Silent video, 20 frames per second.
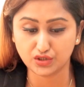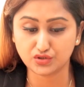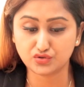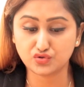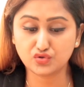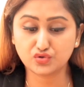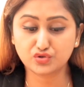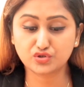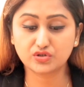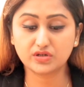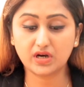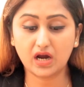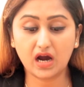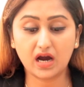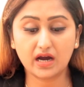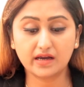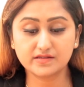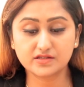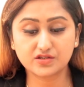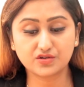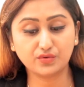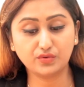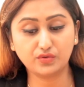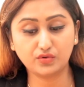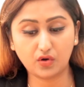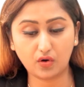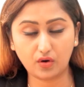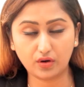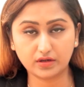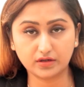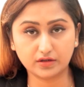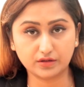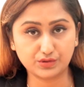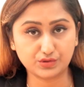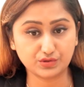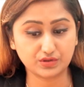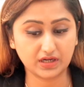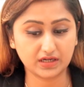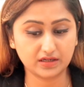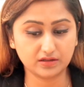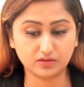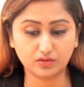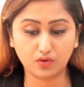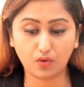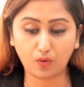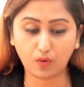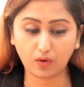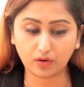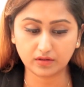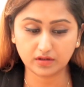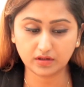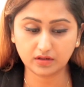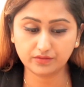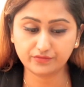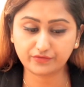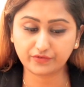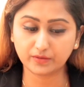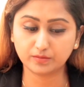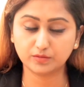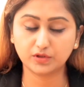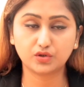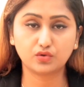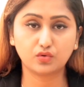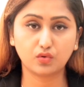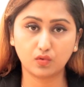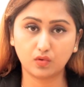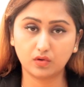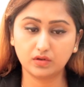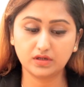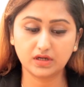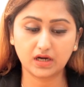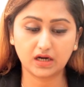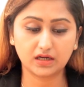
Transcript: you should ask your lawyer to get an order from the court